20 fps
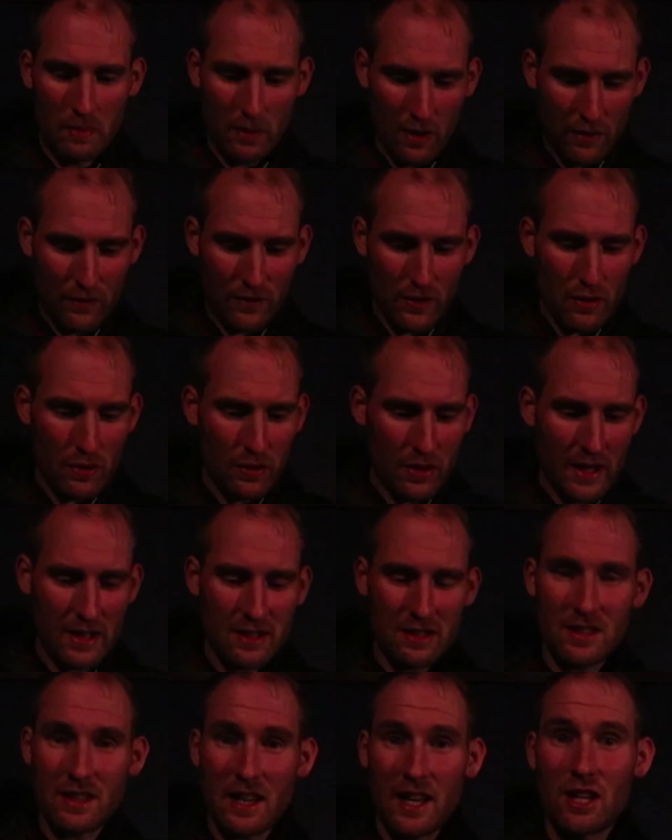But a few
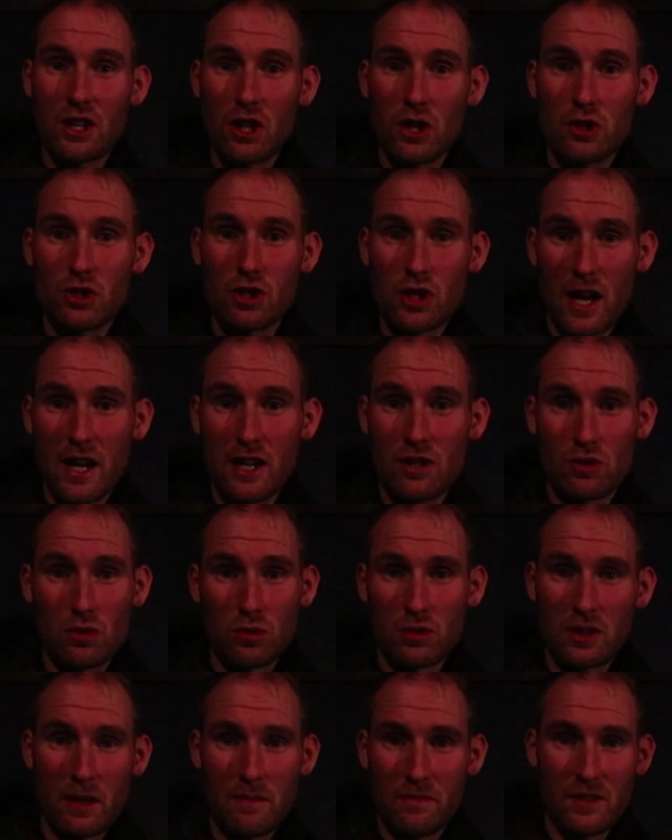things that they could change,
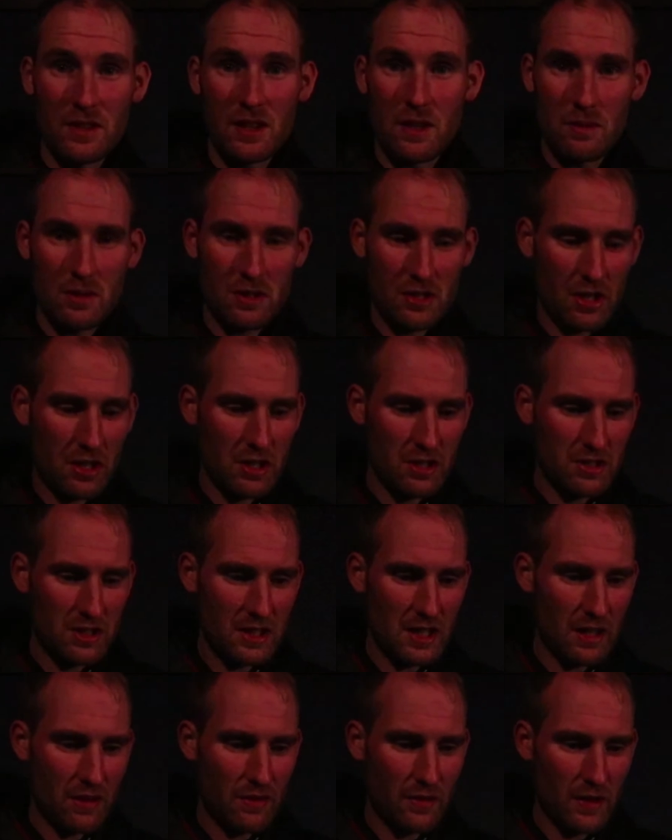or something to
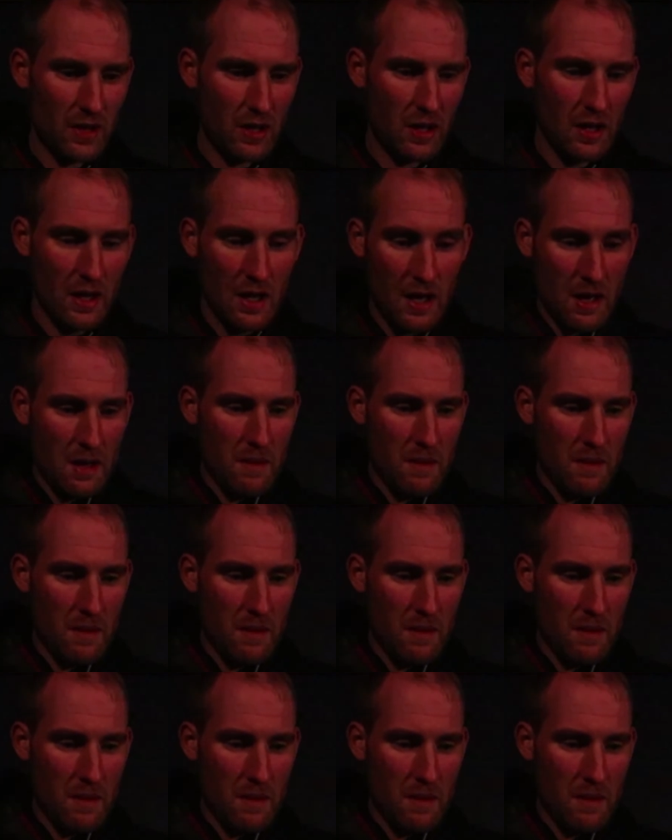consider for